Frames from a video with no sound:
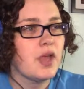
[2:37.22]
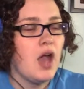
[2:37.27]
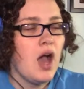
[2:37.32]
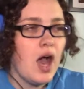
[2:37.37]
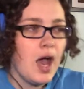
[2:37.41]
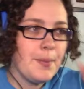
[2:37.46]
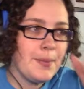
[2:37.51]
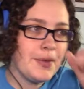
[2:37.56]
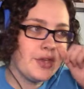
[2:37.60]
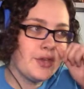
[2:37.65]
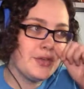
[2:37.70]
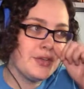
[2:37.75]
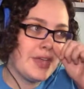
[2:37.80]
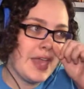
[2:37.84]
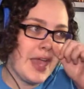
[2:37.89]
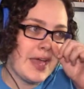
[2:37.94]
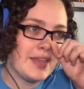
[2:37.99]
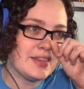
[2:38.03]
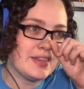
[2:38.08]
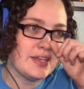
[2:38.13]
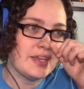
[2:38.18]
I'm a good
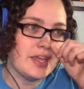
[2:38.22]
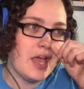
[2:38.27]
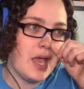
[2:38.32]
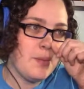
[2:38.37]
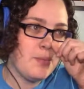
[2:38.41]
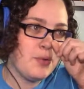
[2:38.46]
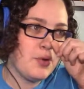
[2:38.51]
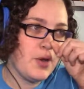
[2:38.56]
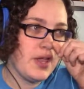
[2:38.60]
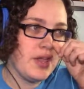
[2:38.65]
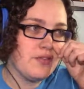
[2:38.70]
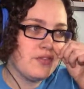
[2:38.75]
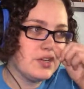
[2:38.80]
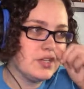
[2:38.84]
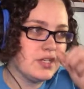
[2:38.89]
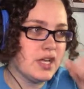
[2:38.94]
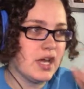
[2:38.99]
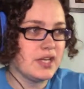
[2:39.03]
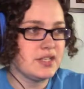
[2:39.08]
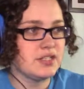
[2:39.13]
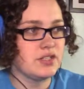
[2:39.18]
Catholic. I pray every
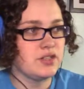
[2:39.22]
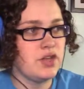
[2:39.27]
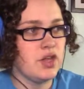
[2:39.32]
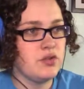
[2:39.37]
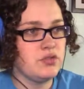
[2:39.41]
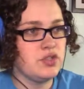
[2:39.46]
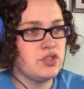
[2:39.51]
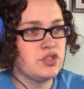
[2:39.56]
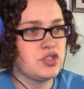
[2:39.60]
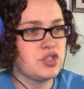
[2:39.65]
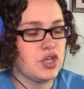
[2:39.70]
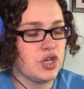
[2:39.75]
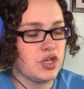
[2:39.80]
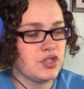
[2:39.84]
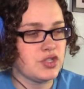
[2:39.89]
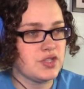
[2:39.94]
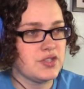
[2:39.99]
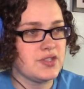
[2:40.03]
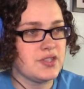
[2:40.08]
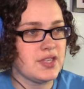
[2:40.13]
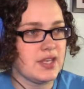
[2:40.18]
night and go to church
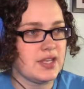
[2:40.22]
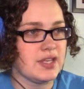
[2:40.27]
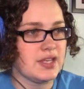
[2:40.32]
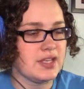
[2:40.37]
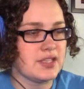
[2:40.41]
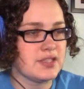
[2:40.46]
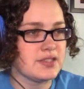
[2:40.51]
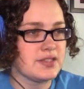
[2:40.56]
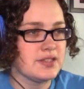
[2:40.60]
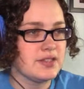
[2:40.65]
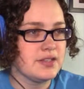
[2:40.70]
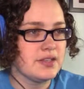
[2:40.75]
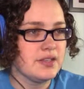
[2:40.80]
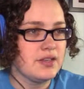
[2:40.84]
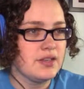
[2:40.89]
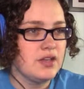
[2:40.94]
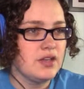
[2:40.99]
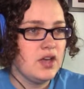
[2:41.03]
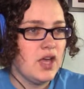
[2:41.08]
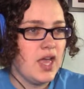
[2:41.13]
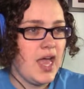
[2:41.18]
on Sundays.
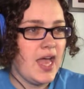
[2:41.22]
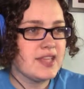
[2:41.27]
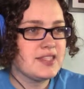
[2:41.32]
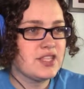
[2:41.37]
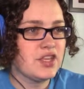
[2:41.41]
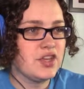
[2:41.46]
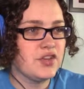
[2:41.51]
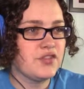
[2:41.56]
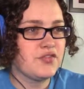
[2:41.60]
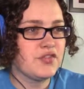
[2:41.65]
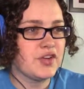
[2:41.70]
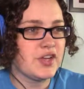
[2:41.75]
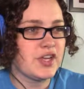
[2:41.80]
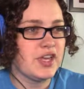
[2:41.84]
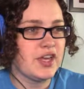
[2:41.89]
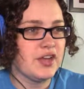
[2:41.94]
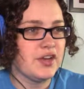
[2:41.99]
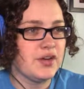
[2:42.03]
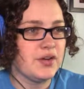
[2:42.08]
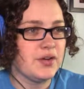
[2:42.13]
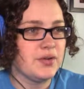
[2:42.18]
That's good for
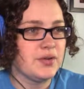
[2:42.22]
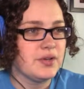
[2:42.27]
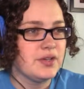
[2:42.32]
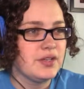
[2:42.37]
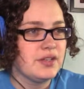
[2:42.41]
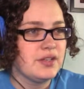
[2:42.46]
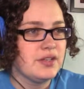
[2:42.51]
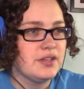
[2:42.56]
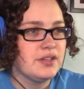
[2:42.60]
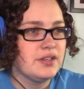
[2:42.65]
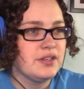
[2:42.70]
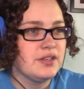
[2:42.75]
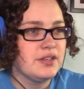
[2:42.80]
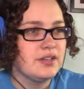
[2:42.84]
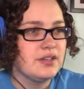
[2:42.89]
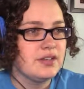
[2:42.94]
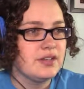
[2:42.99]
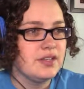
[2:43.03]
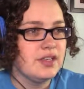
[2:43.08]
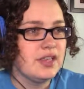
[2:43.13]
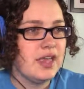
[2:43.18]
you.
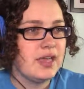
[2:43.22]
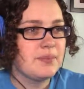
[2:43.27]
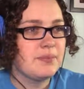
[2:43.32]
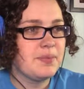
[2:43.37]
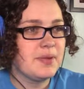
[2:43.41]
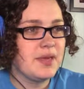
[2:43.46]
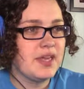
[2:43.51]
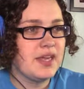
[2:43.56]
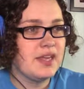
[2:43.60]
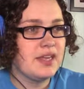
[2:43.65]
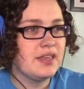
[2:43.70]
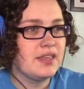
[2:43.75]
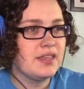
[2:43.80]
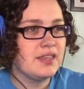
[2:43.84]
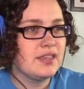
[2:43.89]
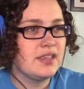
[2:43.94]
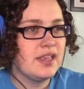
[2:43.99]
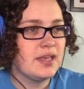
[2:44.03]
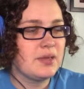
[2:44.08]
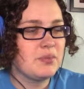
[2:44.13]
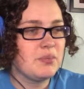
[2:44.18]
You like being
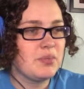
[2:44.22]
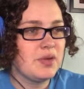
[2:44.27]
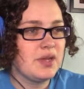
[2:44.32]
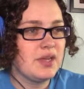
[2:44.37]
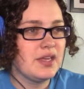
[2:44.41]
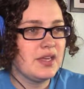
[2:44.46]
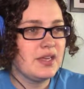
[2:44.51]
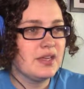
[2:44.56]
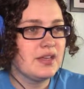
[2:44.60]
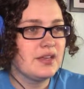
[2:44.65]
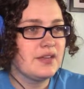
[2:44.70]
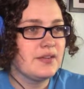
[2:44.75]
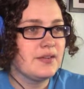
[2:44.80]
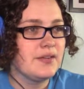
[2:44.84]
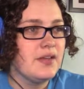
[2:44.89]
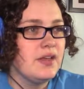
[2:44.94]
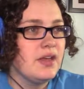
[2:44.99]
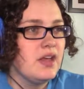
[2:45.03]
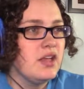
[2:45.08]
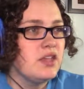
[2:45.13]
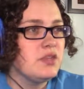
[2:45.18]
a...
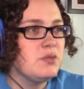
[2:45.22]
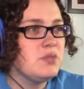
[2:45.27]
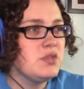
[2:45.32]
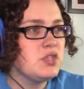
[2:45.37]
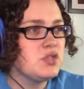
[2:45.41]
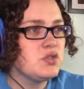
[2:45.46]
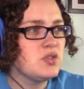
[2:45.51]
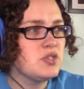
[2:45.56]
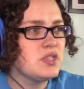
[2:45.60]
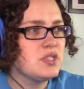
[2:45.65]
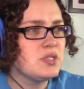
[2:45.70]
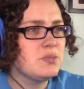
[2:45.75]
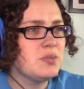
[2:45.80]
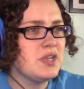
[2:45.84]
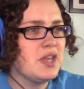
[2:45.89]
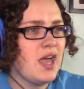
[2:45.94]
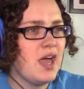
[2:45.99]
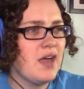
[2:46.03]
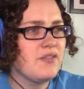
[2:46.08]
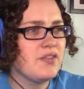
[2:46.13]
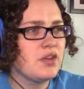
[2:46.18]
The mistress has been
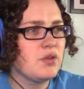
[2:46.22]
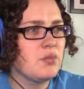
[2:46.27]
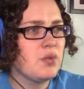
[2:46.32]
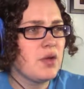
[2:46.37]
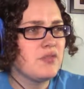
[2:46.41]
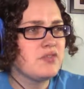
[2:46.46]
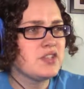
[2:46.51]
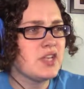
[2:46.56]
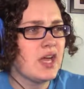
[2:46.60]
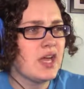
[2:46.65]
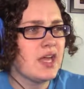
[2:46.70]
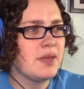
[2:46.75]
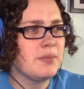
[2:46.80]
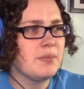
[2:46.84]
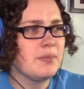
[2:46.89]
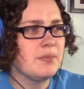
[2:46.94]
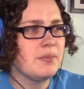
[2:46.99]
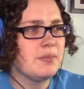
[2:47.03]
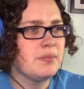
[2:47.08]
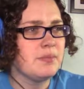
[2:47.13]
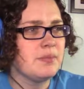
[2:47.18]
having a rough
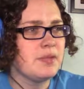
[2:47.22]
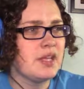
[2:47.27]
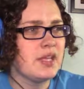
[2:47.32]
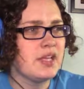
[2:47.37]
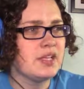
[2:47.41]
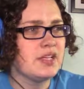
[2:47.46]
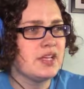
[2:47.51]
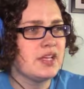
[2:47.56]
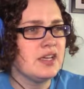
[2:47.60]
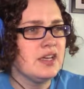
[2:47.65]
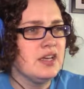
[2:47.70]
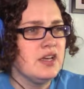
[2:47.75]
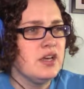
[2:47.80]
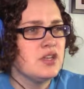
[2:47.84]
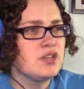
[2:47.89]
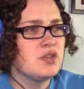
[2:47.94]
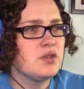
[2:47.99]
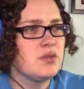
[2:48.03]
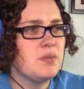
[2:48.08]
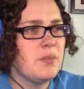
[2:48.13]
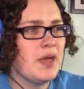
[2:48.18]
time lately,
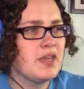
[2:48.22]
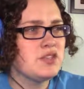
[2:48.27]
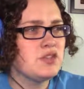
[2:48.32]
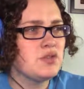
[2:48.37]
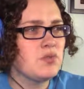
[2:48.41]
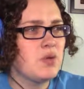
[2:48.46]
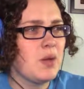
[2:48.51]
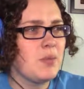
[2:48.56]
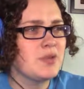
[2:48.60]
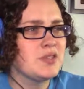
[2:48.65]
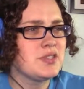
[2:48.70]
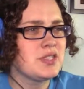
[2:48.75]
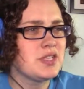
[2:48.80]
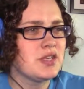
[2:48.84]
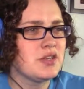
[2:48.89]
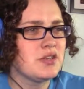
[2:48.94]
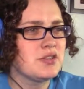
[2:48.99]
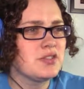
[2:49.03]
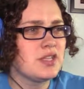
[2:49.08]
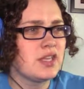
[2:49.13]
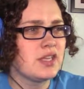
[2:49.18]
so the Master Roberts here
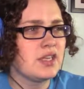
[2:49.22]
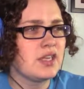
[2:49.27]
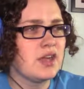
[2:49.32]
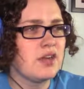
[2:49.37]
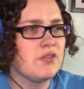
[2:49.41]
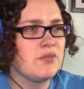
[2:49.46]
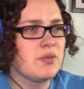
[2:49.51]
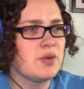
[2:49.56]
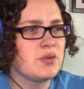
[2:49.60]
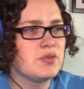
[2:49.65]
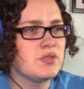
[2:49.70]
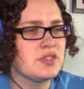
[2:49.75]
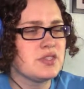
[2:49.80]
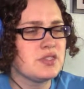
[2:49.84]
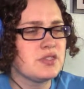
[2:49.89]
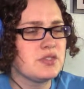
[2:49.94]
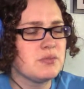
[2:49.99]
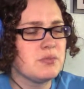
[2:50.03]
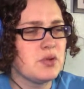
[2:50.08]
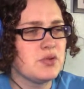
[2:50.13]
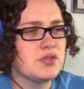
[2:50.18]
is taking care of most
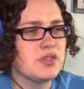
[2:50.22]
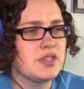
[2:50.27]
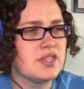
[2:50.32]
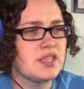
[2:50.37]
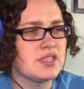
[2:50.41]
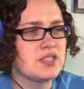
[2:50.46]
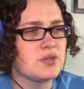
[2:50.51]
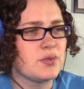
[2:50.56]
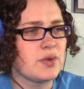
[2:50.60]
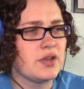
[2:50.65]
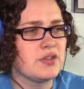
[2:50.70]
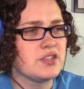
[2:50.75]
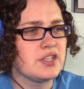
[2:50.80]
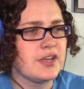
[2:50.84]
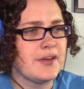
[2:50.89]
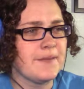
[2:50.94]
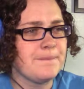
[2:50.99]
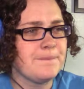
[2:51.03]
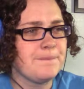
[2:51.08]
of the things around here.